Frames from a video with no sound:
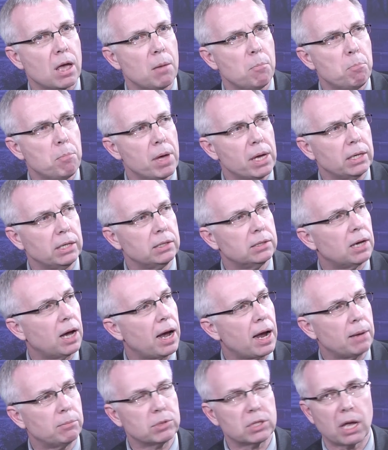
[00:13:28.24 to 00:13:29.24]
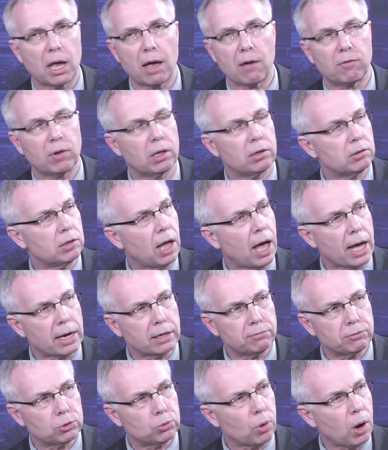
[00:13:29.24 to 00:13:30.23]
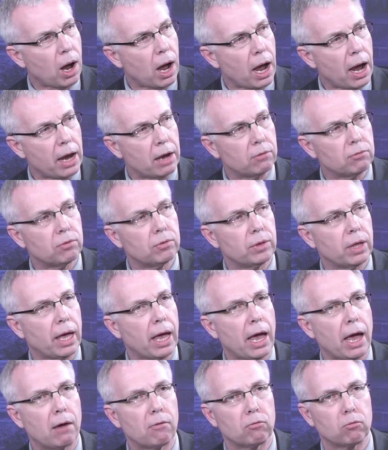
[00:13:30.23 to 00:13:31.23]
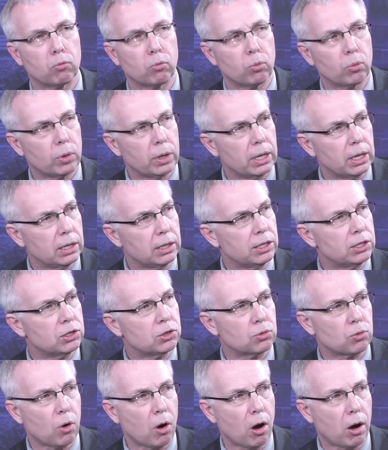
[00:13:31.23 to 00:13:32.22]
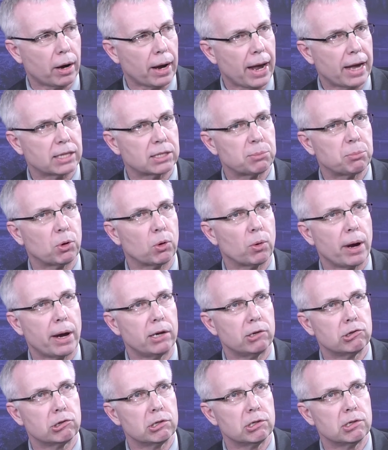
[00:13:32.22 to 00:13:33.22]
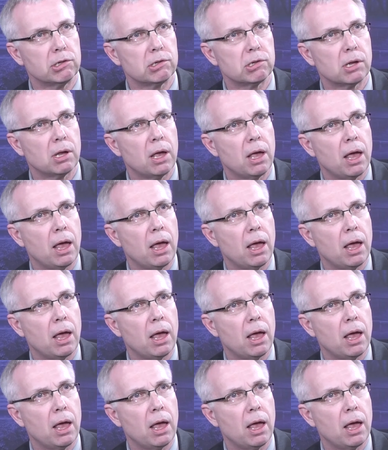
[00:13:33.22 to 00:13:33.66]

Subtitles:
many times have a lot of drive. They have really strong aspirations.